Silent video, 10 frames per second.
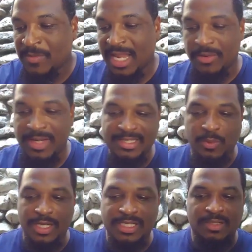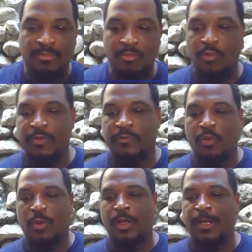Now, next question, moving
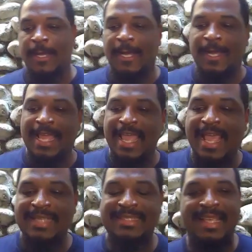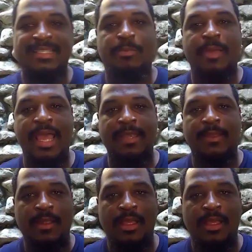forward, sx.bet.